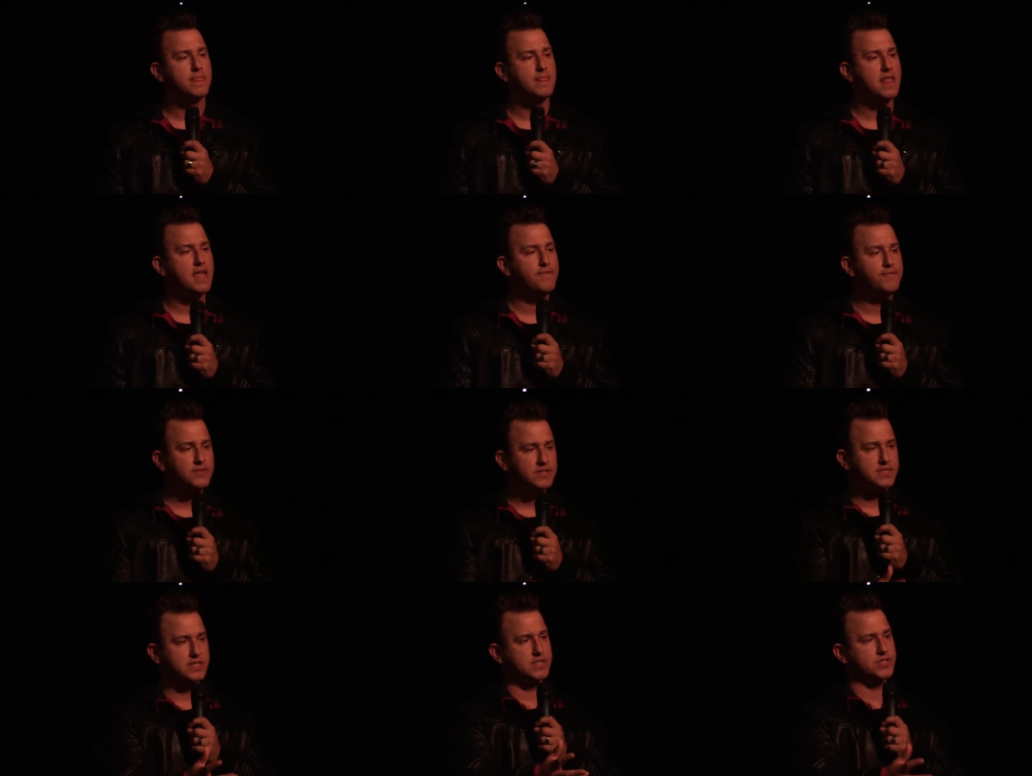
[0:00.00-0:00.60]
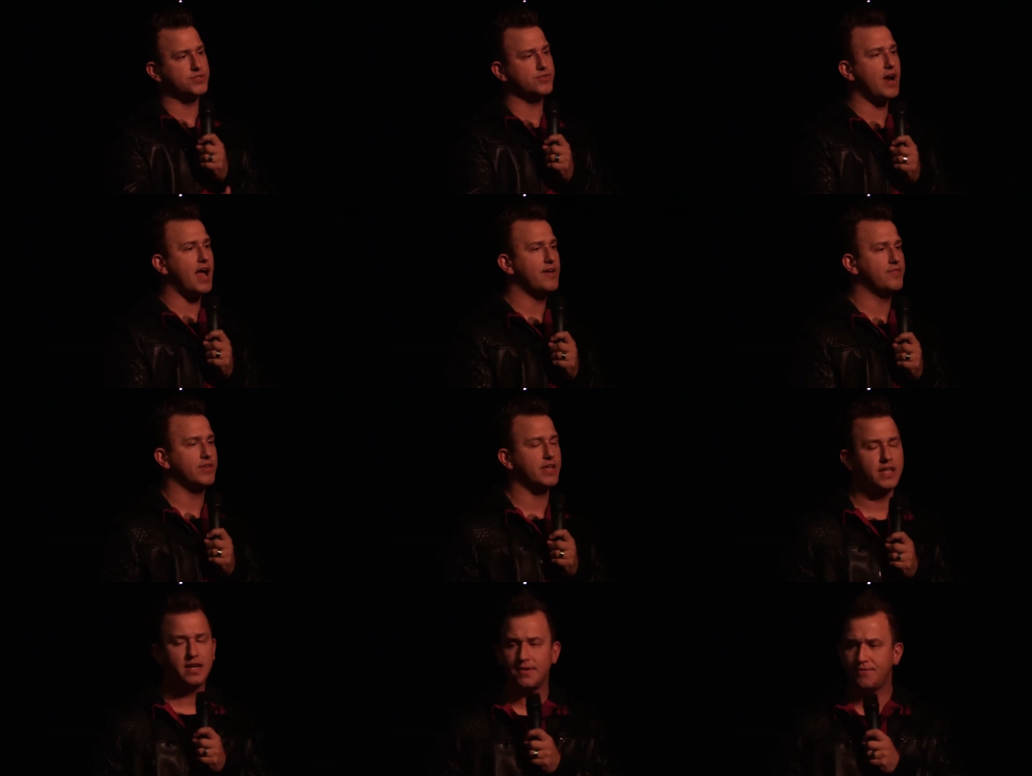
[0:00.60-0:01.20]
if it's
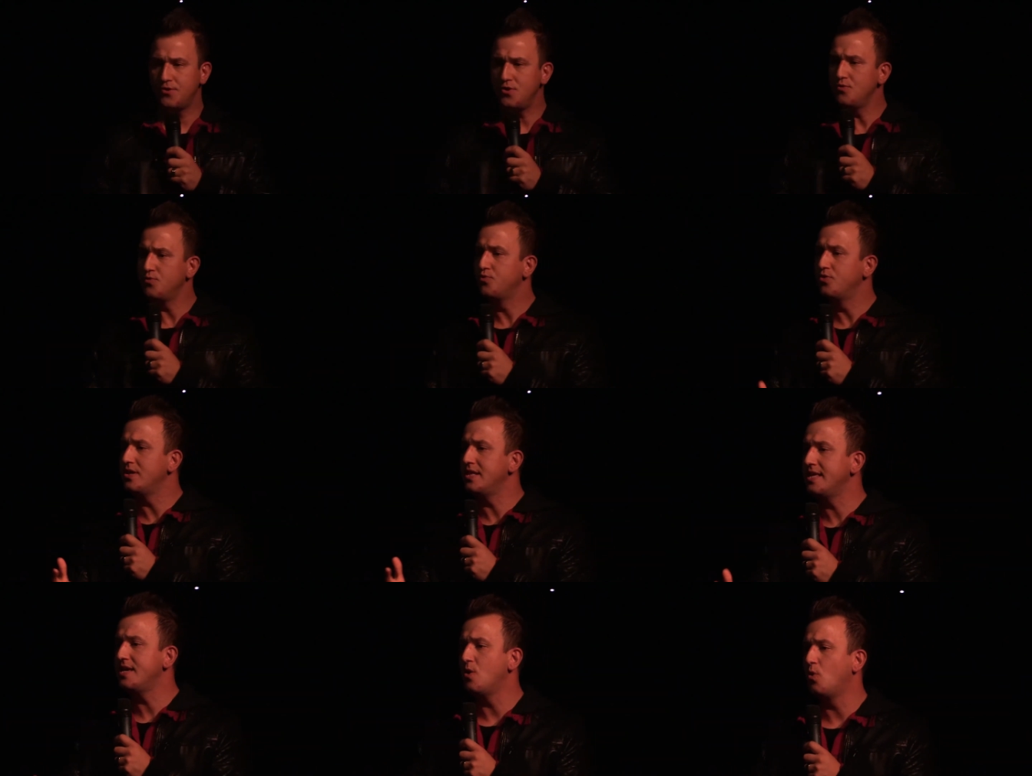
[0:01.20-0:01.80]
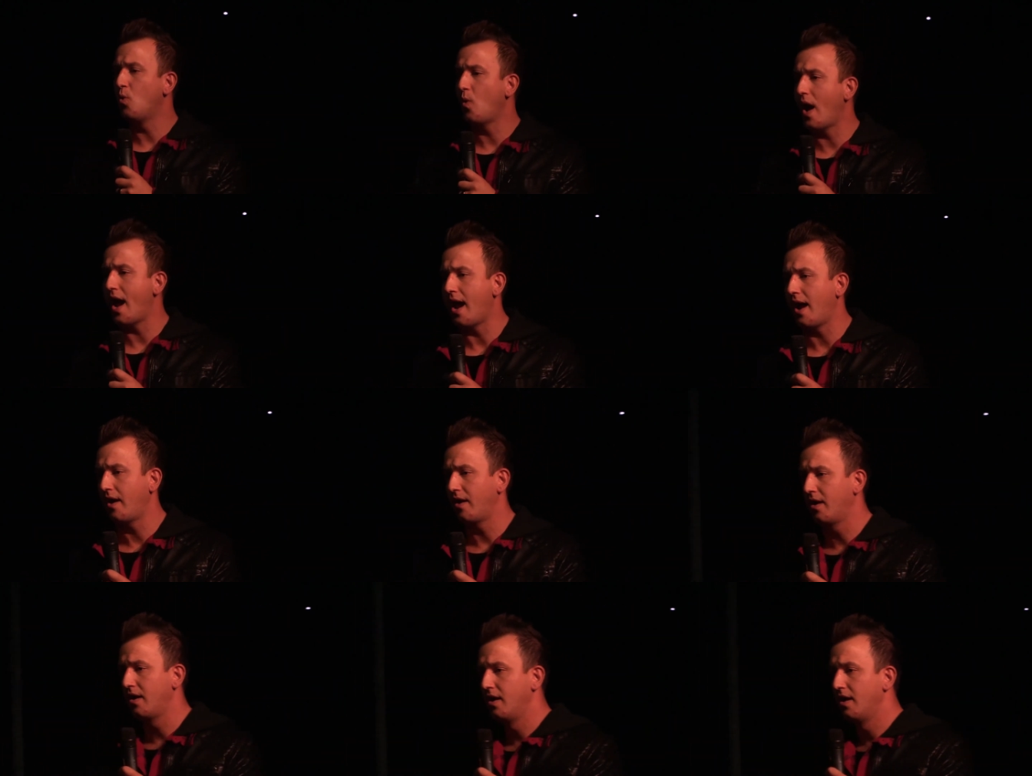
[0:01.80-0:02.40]
extravagant, if you're really
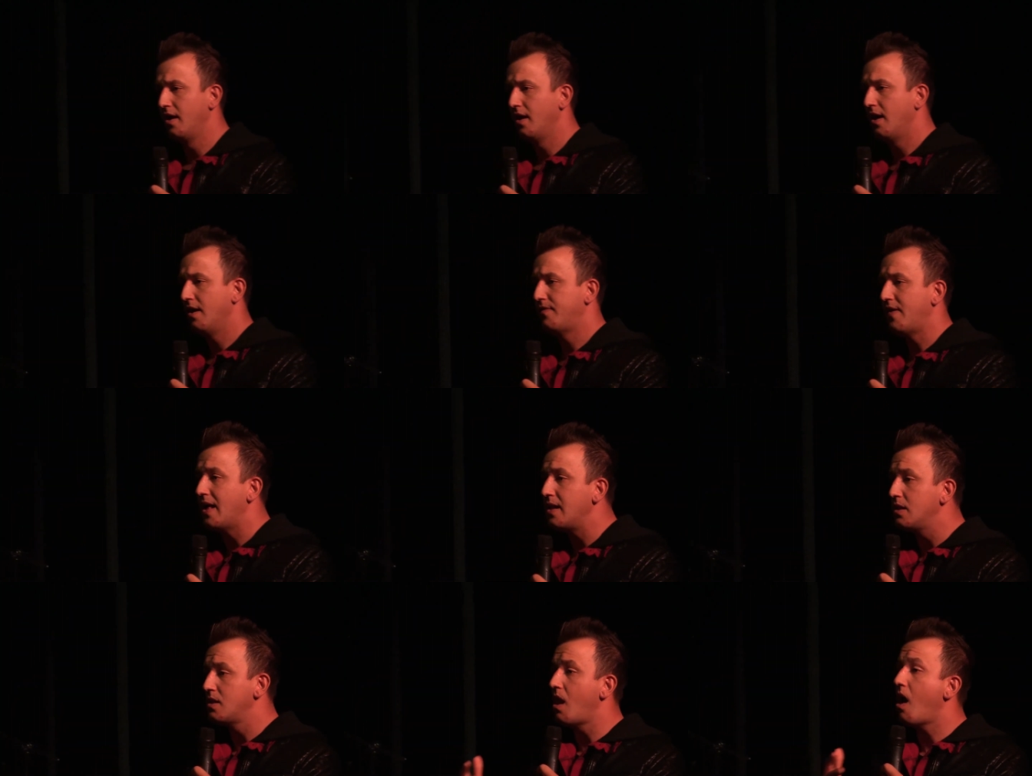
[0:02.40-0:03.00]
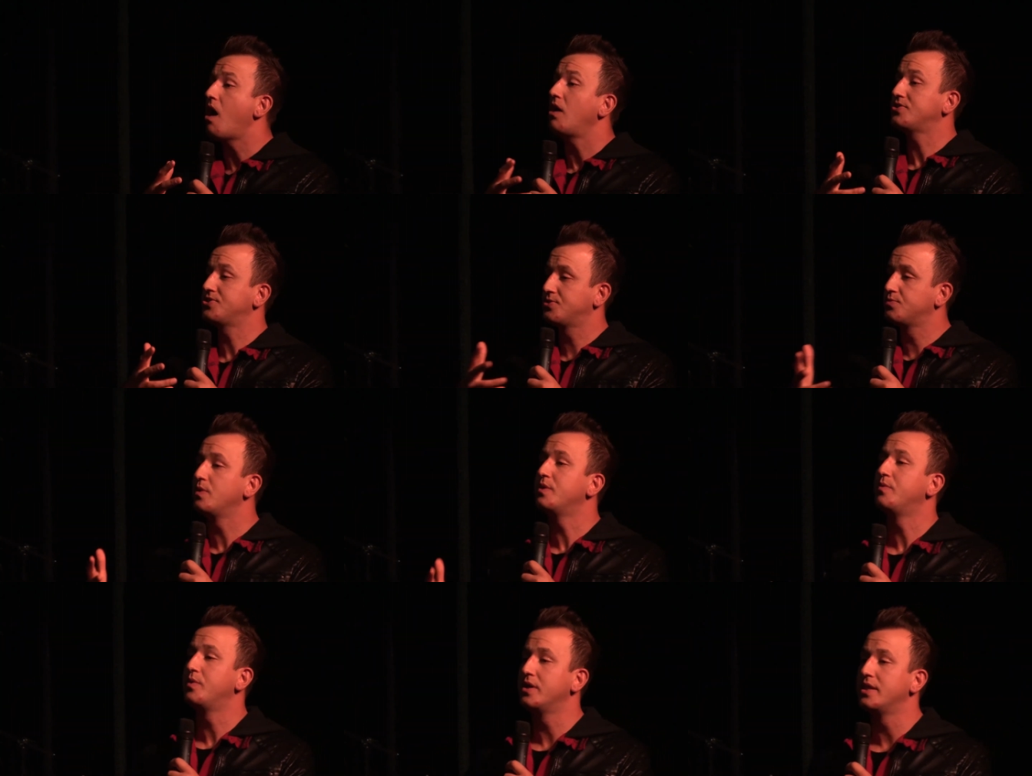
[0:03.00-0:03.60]
aware of how lost
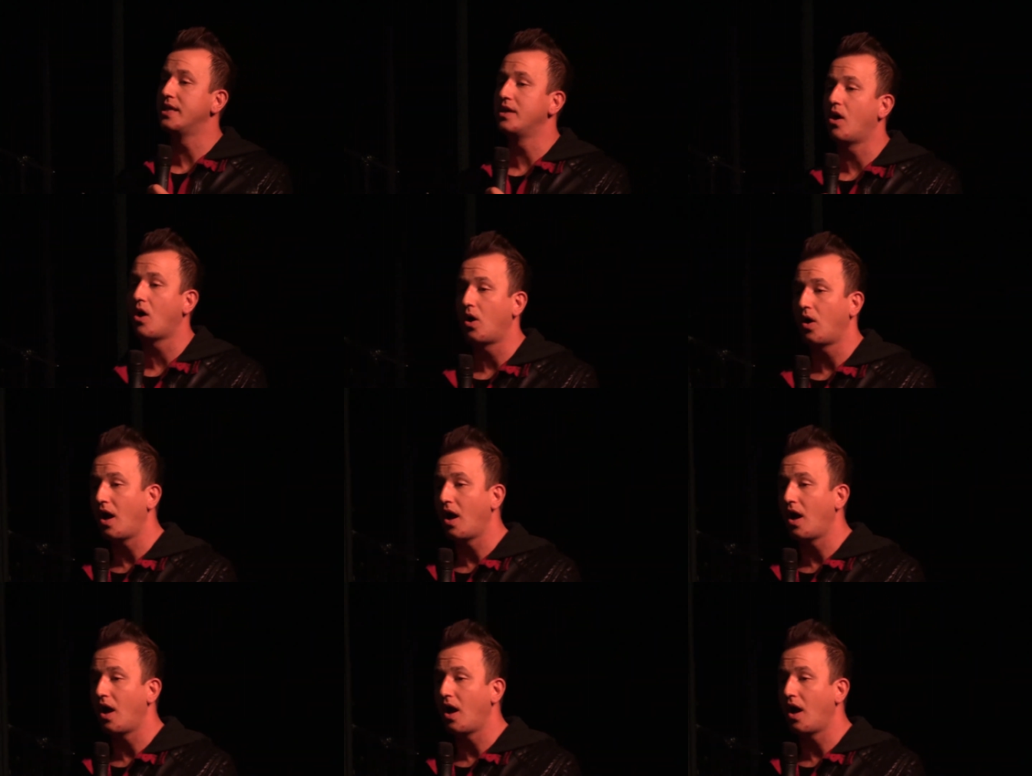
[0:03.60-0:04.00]
we really are,